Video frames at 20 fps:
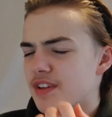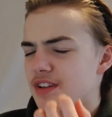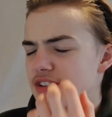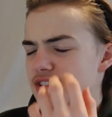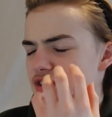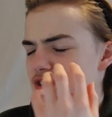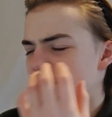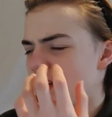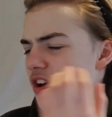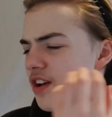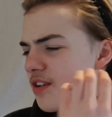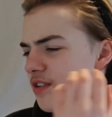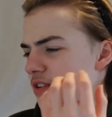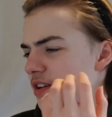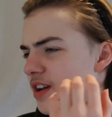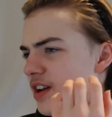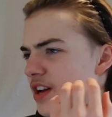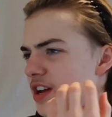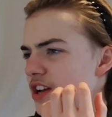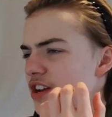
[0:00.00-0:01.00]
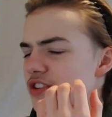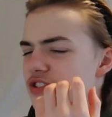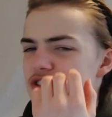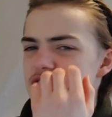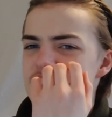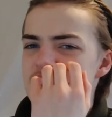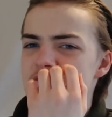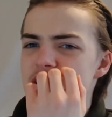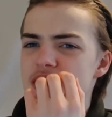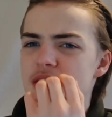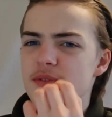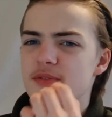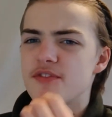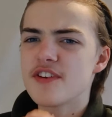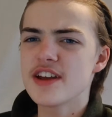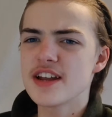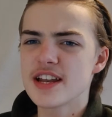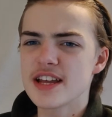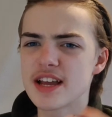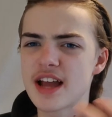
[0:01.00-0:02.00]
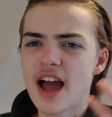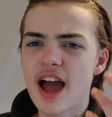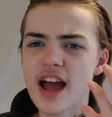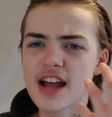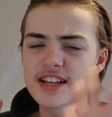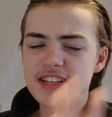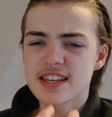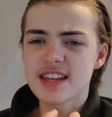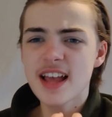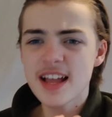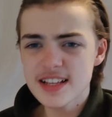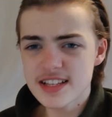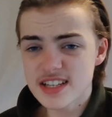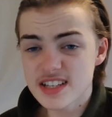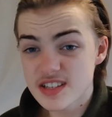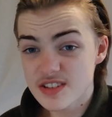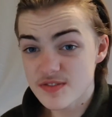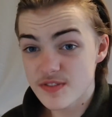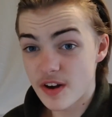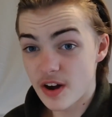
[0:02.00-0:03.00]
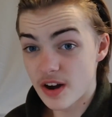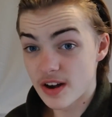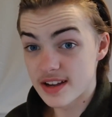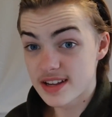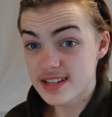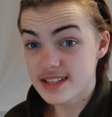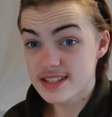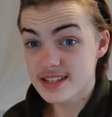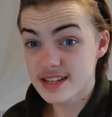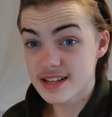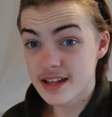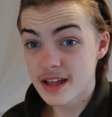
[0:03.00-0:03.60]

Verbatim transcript: So you just end up feeling satisfied,